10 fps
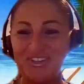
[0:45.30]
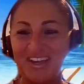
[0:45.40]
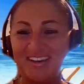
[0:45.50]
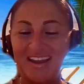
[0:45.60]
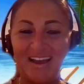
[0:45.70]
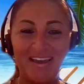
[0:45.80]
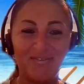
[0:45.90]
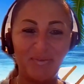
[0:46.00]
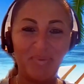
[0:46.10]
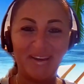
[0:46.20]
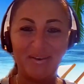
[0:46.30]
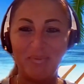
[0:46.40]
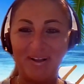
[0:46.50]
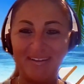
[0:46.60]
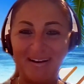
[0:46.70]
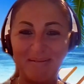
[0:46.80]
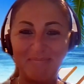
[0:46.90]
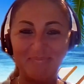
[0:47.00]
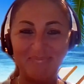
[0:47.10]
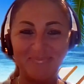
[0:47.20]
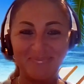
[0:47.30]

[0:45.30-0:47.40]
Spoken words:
Shannon? Hi, everybody. Welcome.